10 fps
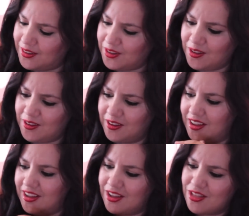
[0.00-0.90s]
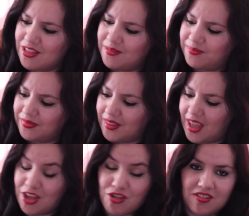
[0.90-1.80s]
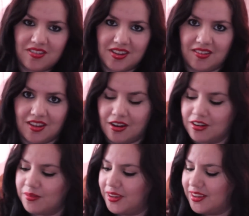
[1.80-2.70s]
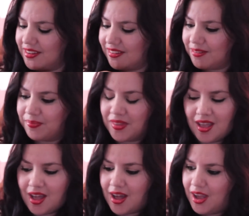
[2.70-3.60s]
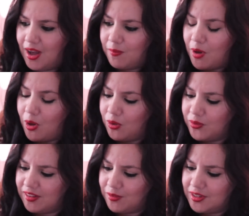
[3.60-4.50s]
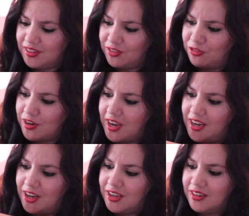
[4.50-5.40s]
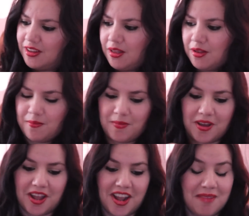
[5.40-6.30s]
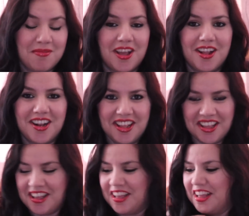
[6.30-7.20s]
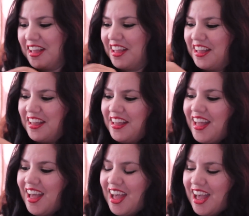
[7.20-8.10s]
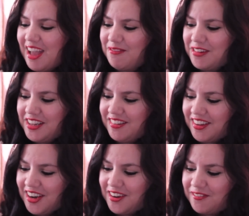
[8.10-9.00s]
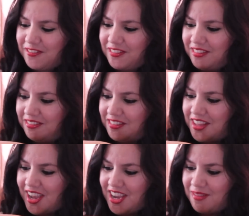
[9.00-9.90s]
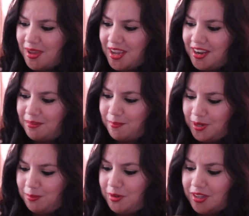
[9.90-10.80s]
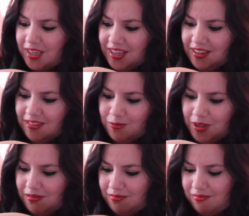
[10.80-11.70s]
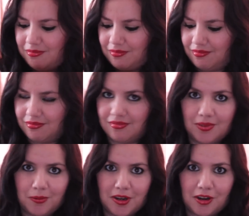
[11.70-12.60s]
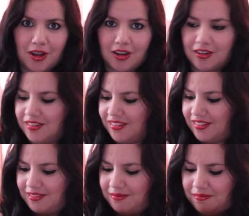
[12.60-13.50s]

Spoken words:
Oh god, I choose this color because I have always wanted to try it on, but I'm not. I'm really scared of dyeing my hair primarily with your colors.